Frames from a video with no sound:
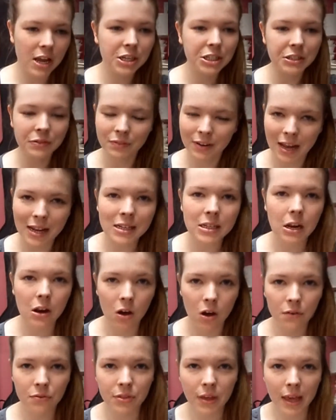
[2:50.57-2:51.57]
She forgets a
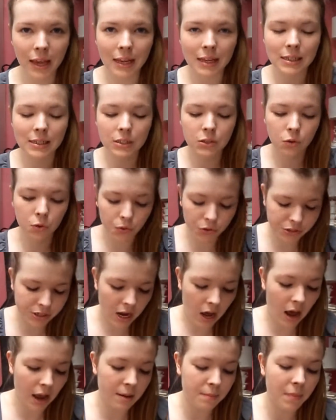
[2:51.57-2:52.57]
lot of things all the
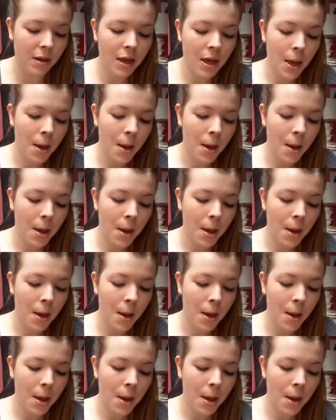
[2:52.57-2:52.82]
time,